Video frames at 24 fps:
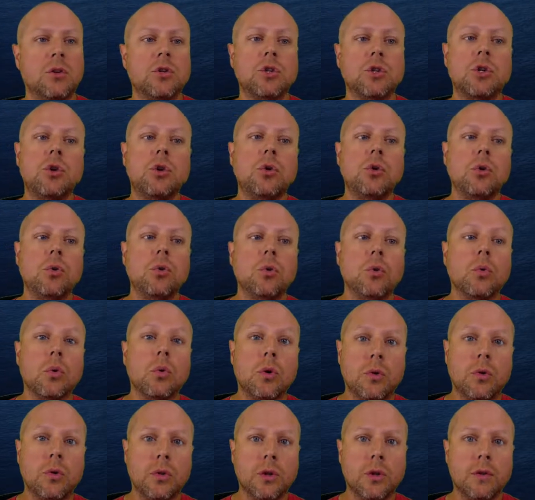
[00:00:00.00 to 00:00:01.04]
to
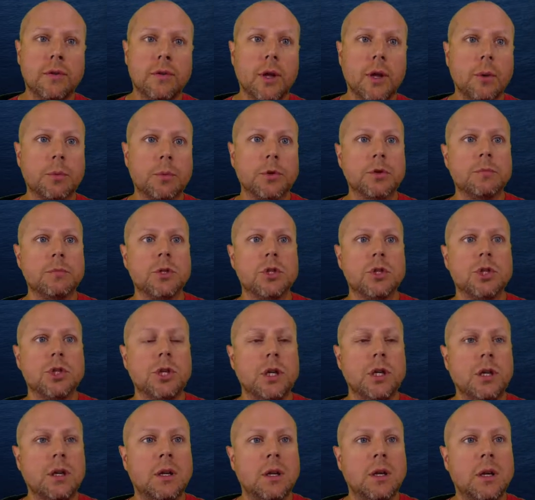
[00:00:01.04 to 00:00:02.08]
the developer's
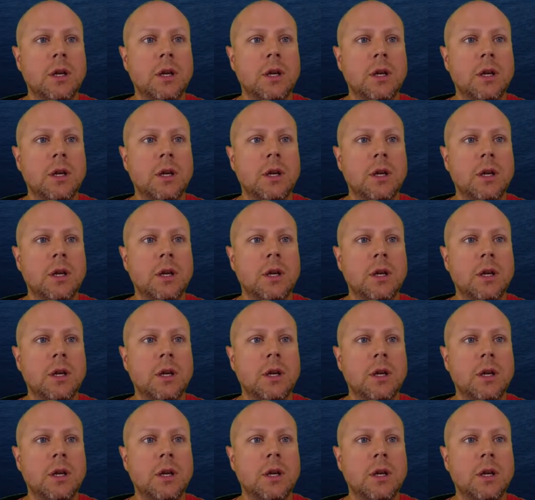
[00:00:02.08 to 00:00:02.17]
machine.